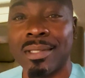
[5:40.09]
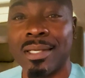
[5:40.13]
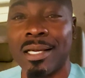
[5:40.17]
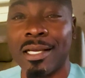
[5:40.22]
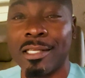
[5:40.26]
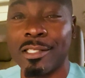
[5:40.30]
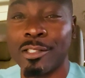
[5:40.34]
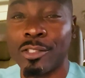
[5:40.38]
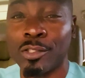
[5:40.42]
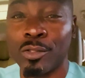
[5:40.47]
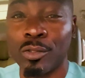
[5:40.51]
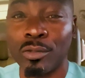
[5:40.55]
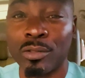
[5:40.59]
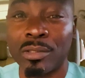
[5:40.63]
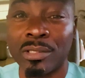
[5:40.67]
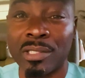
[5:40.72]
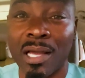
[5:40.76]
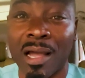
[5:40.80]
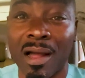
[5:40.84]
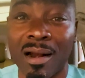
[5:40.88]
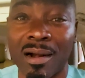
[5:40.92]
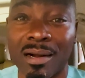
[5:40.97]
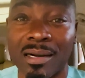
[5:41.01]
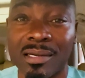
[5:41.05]
and sowed
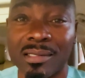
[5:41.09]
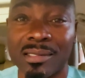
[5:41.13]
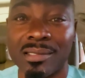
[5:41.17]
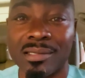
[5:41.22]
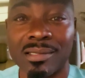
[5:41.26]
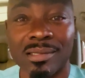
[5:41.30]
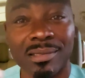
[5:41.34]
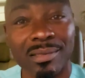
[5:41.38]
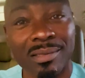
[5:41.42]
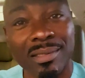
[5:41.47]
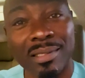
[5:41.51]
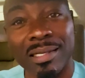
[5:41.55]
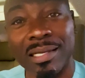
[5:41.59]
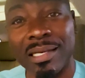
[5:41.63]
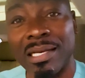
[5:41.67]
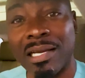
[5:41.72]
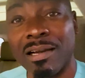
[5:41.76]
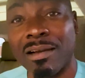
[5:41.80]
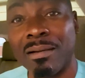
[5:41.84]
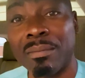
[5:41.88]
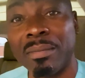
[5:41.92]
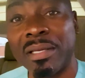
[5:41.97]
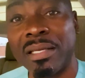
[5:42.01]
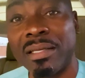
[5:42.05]
tares in
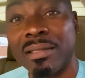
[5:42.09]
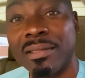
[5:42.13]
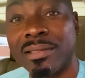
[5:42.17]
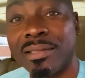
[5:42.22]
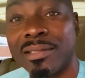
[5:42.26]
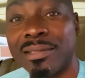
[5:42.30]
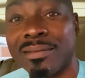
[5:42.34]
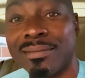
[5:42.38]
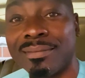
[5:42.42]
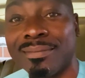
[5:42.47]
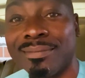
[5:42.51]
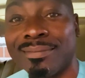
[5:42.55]
our midst.